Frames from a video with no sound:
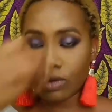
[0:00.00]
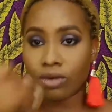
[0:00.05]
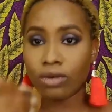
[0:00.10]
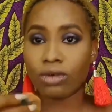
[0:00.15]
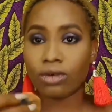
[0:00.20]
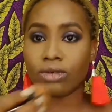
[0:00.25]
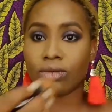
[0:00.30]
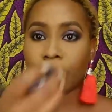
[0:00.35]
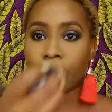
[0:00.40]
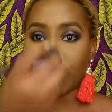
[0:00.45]

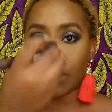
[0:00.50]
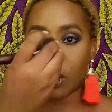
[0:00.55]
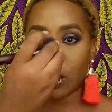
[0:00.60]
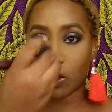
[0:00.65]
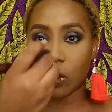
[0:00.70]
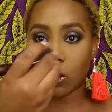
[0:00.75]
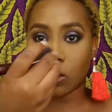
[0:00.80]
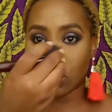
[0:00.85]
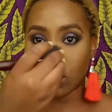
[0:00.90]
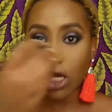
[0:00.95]
Oh, my
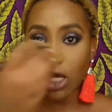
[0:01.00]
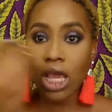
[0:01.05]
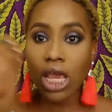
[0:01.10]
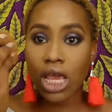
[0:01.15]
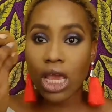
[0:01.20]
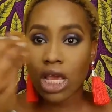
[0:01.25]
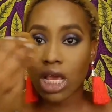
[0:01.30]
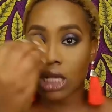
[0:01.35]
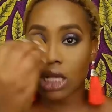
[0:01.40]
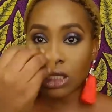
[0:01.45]
nose
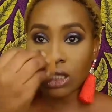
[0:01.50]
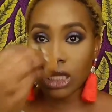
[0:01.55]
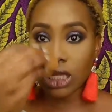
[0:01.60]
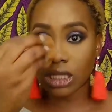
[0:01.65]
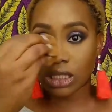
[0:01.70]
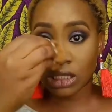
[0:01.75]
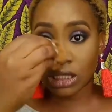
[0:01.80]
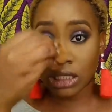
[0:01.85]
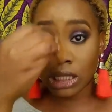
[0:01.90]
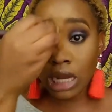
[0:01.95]
is
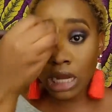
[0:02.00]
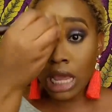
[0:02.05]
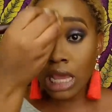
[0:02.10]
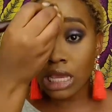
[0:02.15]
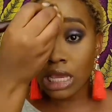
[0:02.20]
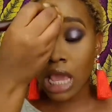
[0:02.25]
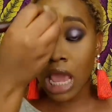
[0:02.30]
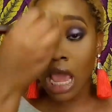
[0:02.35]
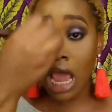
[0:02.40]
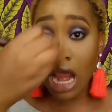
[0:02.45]

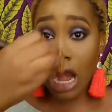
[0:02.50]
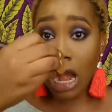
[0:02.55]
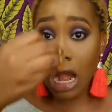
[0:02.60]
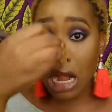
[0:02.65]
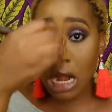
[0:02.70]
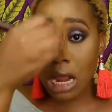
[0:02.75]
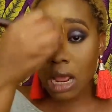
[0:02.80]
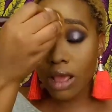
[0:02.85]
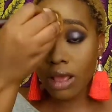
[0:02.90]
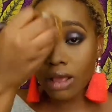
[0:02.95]

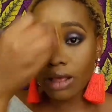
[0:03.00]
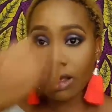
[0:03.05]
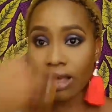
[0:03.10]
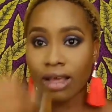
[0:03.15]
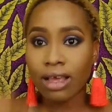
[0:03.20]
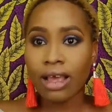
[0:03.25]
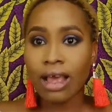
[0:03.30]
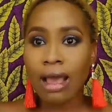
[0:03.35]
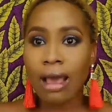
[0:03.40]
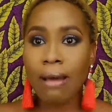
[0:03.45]
slaying.
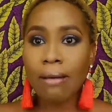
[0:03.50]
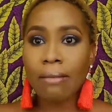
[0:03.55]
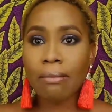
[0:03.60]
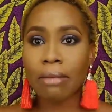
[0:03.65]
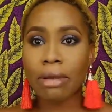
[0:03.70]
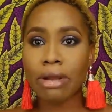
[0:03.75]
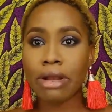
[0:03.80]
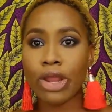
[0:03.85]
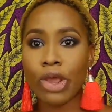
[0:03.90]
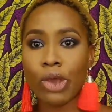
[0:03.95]

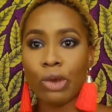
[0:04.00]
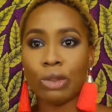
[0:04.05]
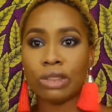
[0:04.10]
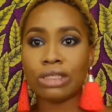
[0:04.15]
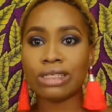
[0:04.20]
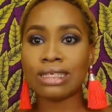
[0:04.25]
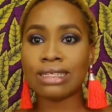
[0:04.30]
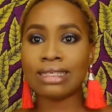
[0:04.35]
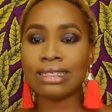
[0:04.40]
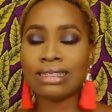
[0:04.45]
My
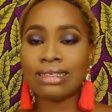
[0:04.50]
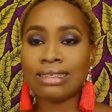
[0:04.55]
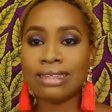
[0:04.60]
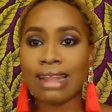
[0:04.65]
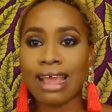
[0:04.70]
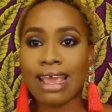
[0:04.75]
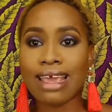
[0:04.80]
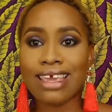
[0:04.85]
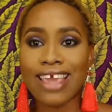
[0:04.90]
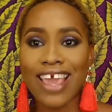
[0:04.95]
nose is
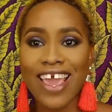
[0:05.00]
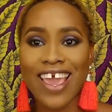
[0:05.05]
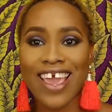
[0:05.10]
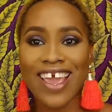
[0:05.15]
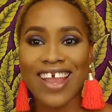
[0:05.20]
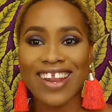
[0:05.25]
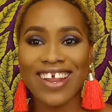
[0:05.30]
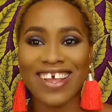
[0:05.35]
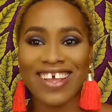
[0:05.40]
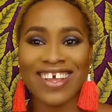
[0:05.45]

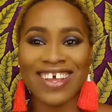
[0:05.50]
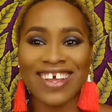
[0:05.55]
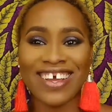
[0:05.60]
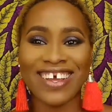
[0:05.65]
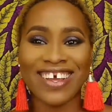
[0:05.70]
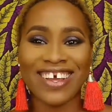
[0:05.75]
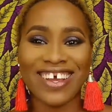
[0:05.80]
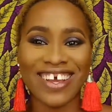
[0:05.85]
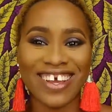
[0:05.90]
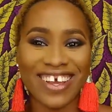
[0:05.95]
slaying.
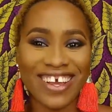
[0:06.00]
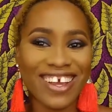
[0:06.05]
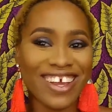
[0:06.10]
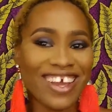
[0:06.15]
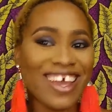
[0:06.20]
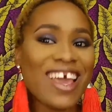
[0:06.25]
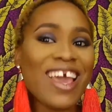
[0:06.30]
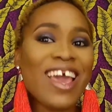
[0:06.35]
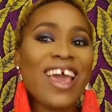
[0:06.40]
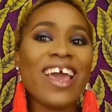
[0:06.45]

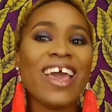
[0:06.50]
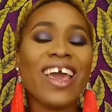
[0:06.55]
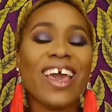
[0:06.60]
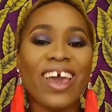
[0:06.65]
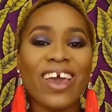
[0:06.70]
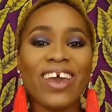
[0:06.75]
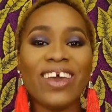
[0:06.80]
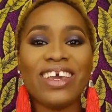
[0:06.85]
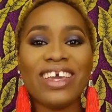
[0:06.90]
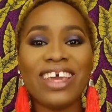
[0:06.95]

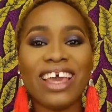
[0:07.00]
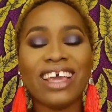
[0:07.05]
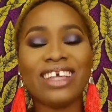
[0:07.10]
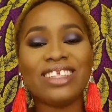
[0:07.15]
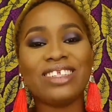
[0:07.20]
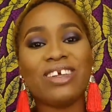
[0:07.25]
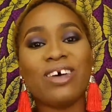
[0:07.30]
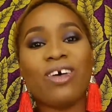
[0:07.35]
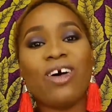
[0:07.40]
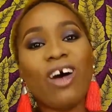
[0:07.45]

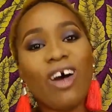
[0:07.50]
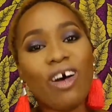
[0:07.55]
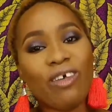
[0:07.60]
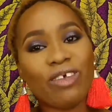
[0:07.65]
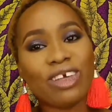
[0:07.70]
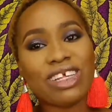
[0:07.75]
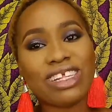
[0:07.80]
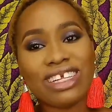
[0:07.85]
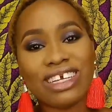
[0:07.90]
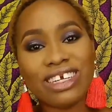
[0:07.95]
Okay, so
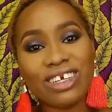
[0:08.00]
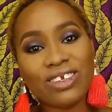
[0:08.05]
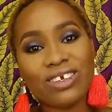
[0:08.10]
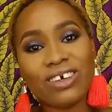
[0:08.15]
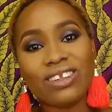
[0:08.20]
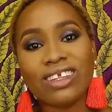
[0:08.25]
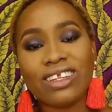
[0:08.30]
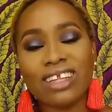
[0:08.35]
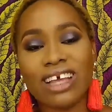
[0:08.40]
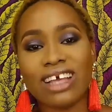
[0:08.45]
obviously you
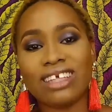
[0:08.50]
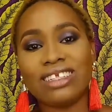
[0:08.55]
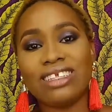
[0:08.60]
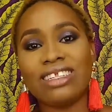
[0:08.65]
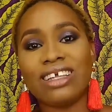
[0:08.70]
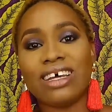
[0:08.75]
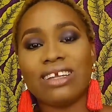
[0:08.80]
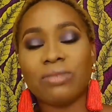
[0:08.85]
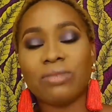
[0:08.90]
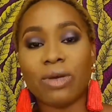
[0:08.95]
know the next
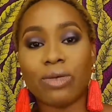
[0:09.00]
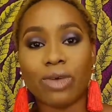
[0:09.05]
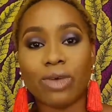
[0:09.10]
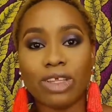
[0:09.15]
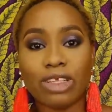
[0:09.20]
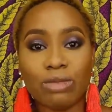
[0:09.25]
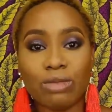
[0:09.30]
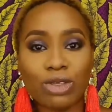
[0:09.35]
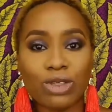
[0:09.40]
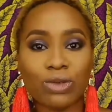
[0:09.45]
thing that we're
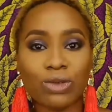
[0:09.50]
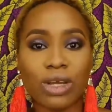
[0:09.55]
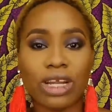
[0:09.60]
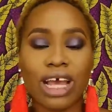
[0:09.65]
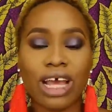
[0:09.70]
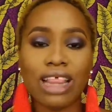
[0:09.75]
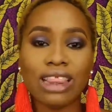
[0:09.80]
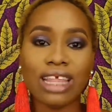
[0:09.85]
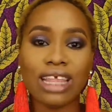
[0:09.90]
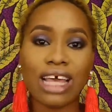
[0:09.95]
going to be
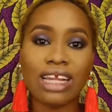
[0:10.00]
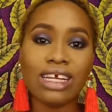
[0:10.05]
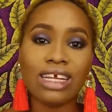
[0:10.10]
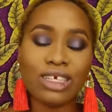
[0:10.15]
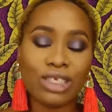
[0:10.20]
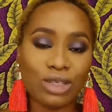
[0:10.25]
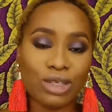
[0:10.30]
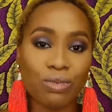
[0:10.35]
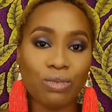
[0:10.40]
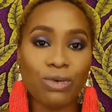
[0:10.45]
doing, and that
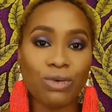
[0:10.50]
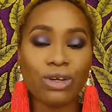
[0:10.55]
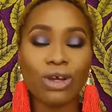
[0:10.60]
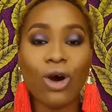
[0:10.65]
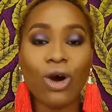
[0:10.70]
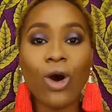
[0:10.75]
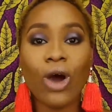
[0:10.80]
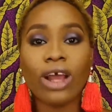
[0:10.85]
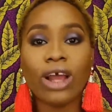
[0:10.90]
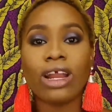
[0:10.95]
is to
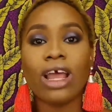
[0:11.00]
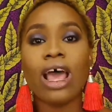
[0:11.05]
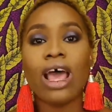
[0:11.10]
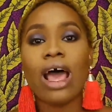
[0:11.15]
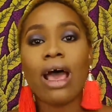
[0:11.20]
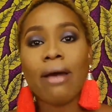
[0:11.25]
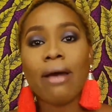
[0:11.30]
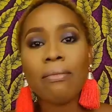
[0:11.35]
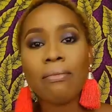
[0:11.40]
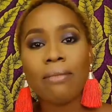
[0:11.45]
put on
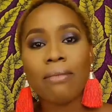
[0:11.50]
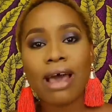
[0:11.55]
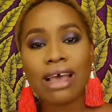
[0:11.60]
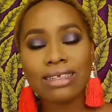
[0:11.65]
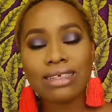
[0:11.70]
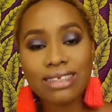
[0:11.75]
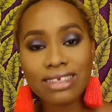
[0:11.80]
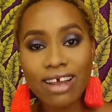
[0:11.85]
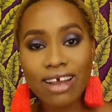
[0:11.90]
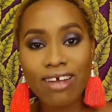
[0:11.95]

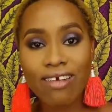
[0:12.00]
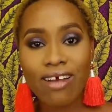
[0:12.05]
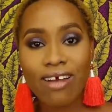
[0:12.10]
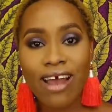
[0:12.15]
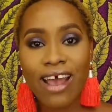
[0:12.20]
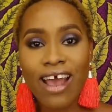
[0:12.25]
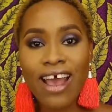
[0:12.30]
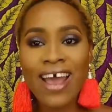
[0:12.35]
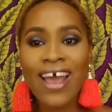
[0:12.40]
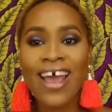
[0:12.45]

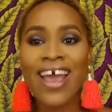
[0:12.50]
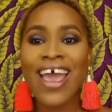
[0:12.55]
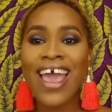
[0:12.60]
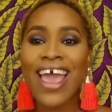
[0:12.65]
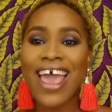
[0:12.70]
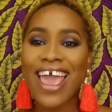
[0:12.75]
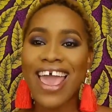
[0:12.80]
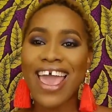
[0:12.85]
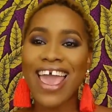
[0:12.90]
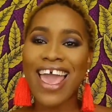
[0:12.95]
mascara
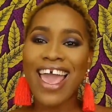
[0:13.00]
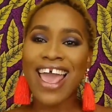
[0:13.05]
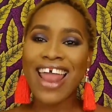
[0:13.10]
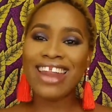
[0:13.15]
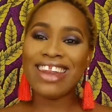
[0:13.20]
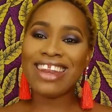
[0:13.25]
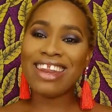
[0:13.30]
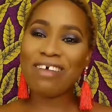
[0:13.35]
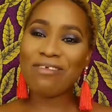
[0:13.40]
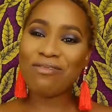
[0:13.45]

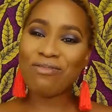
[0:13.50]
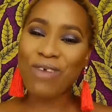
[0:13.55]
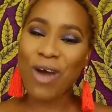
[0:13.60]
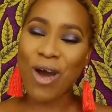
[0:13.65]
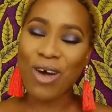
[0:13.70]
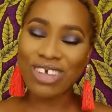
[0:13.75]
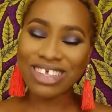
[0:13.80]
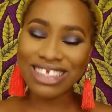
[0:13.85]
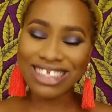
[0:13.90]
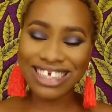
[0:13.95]
and
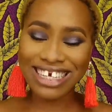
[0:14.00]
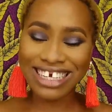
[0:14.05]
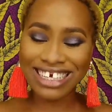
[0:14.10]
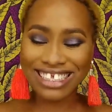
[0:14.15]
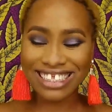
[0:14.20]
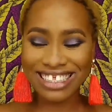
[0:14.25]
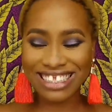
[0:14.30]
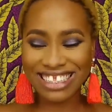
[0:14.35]
falsies.